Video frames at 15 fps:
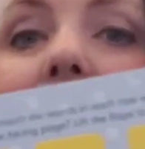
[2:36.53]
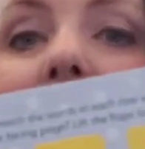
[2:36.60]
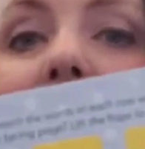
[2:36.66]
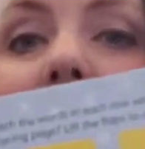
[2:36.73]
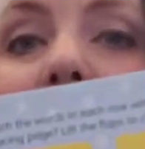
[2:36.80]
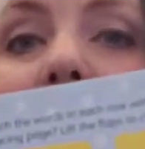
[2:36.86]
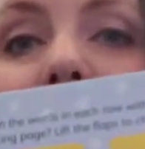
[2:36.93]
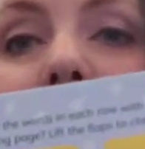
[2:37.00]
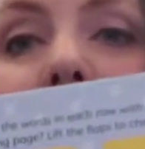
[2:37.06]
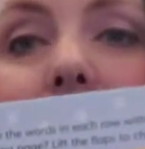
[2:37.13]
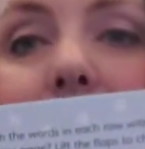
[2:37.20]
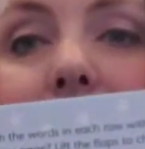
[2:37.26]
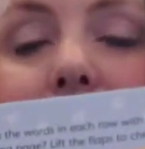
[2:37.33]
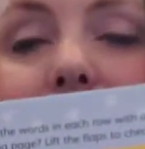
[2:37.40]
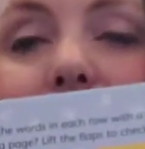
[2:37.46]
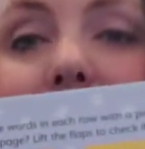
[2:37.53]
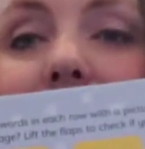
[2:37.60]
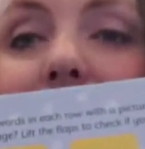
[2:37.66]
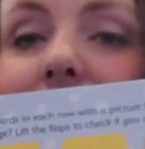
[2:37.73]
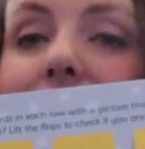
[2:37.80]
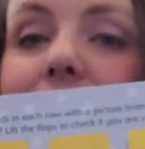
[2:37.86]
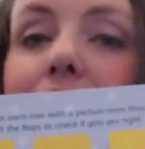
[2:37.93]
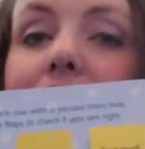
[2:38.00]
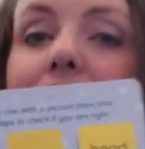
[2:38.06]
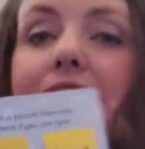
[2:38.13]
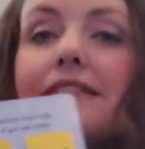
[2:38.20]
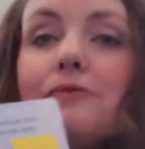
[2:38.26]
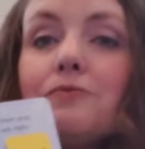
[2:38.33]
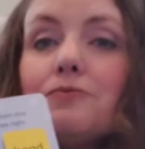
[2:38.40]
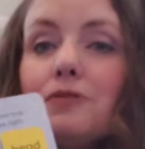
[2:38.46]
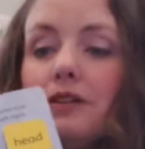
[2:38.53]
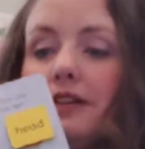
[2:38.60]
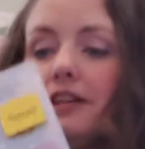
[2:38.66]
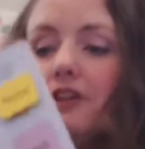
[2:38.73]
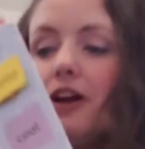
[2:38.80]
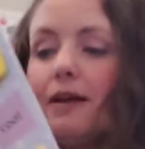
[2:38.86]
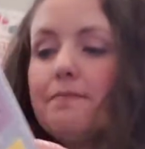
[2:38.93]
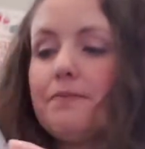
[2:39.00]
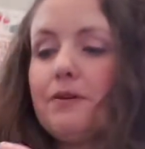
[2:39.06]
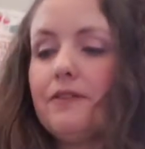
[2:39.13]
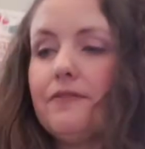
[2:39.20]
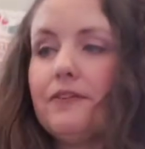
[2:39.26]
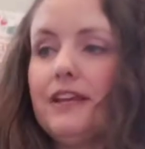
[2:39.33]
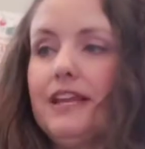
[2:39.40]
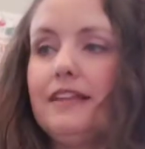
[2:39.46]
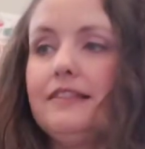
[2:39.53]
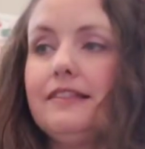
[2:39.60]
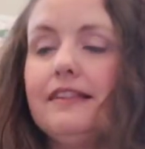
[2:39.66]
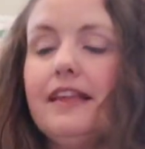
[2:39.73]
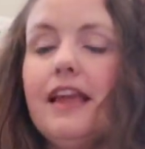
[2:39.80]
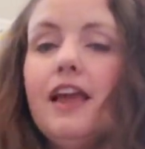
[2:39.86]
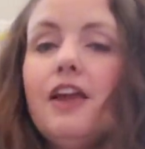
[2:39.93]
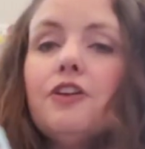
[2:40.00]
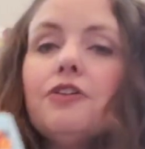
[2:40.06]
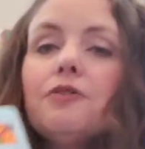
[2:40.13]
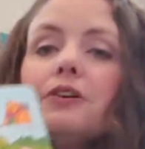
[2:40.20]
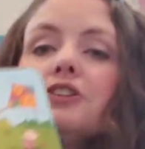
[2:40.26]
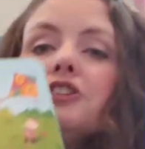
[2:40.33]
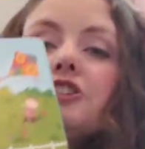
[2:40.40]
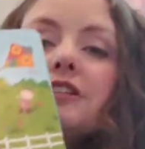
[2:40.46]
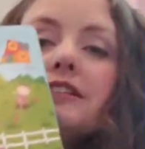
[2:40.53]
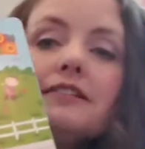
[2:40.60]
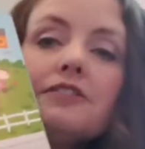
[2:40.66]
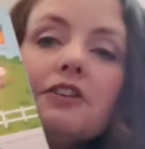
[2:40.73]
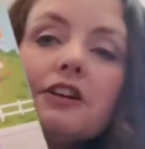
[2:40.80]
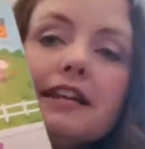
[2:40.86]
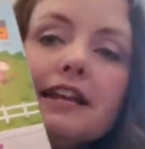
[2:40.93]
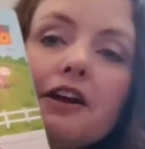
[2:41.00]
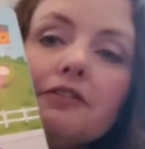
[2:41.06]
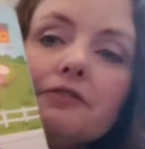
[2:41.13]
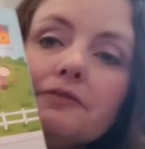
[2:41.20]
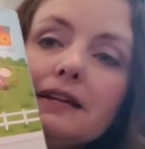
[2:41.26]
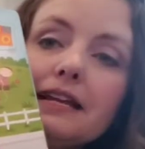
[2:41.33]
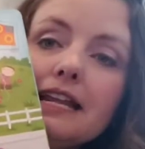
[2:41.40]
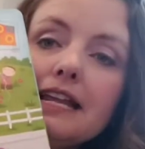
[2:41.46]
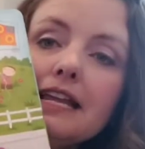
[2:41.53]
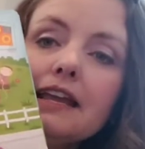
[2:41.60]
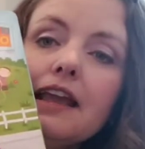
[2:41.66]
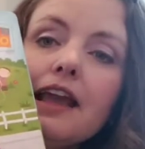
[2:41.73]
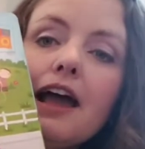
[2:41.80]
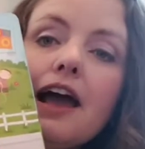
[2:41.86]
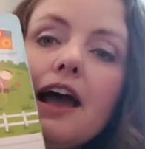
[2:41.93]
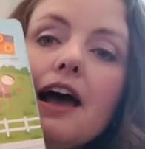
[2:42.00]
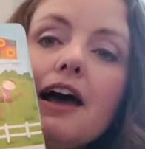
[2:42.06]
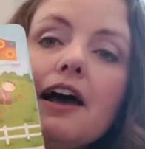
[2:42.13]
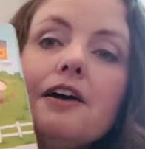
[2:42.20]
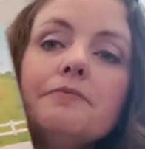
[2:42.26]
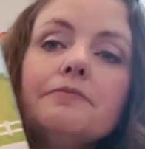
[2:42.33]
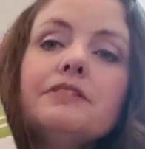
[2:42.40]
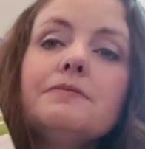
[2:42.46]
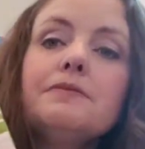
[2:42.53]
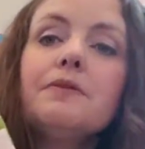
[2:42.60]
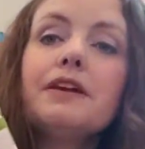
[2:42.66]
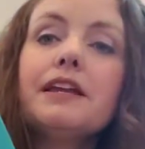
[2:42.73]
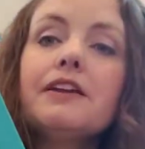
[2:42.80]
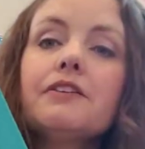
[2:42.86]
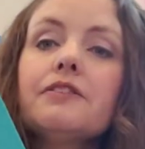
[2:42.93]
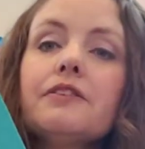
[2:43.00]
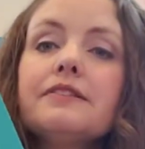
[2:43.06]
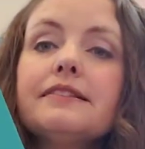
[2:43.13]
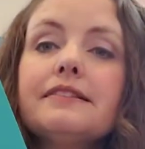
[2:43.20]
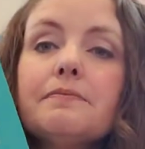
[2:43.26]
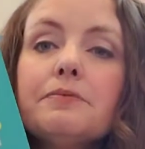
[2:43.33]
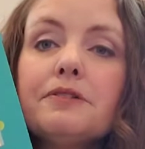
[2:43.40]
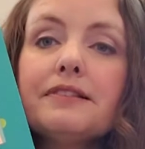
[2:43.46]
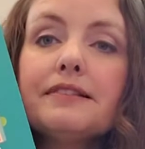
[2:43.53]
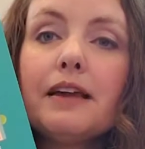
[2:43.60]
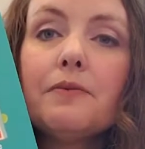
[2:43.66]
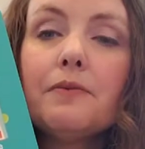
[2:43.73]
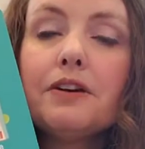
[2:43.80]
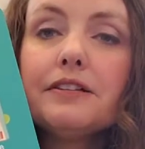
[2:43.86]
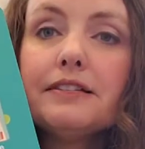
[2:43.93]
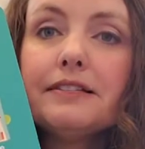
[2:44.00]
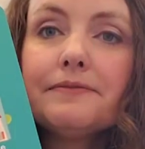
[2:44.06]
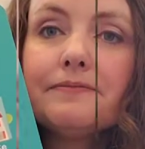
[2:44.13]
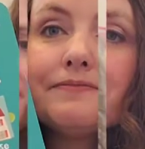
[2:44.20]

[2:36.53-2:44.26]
And it looks like they did. So this is a really great book for kids who are just starting out reading to be working on those simple sight words.